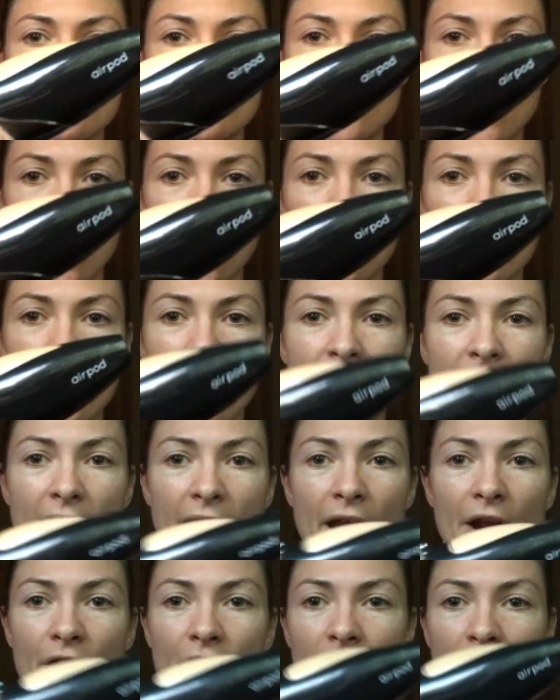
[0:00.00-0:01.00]
So
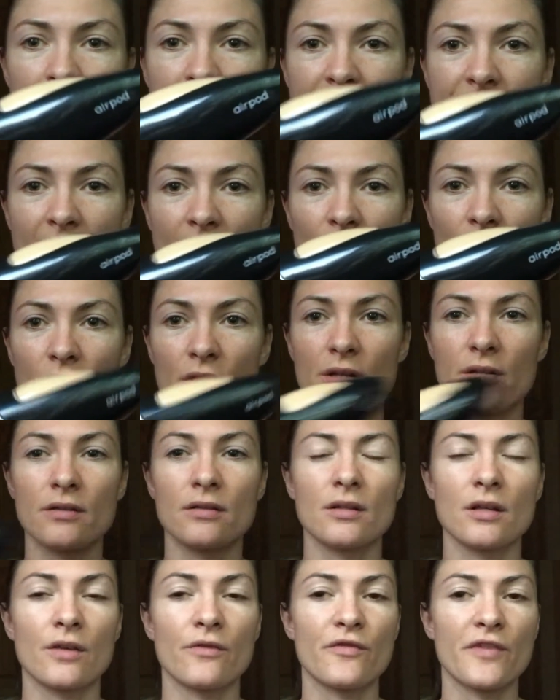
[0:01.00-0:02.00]
air comes out.
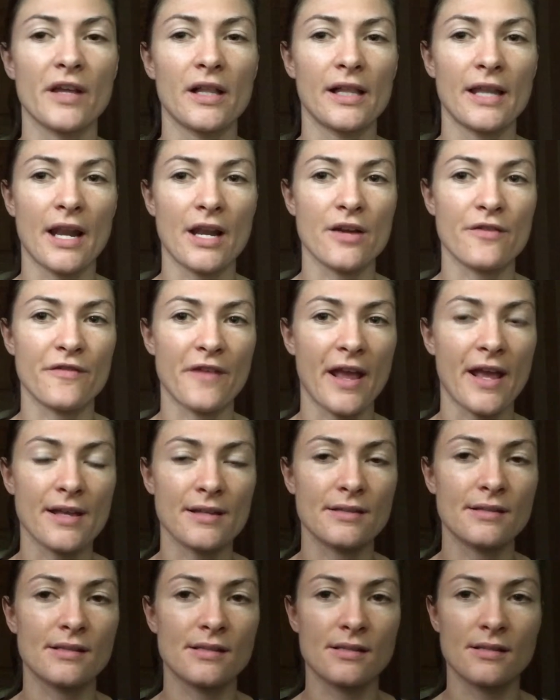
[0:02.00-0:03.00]
You can feel it on your
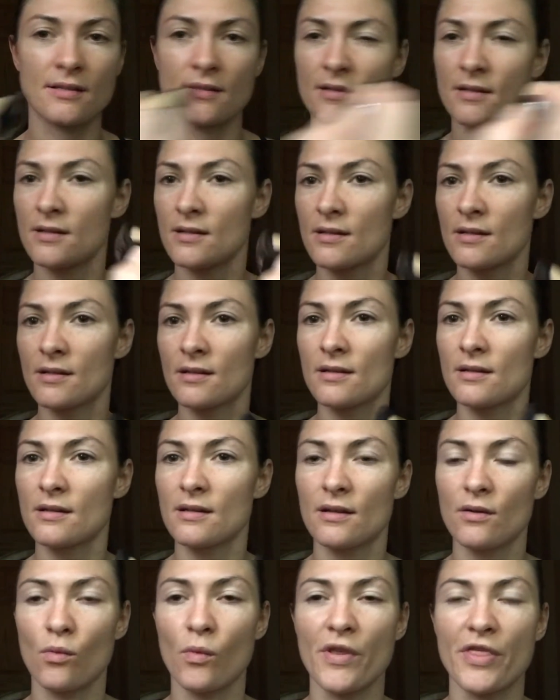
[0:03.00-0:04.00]
face
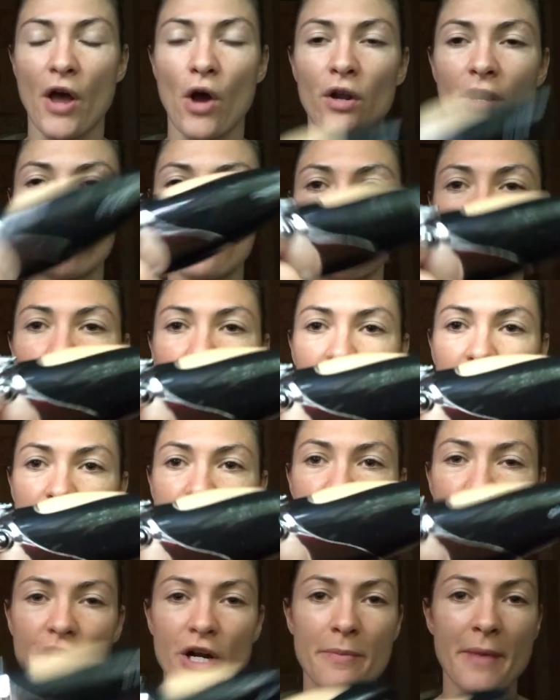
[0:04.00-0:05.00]
without even pulling
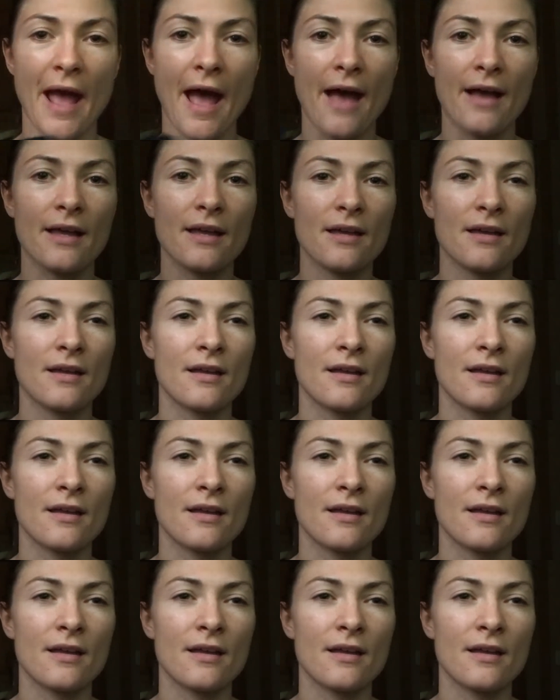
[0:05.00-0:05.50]
the trigger back.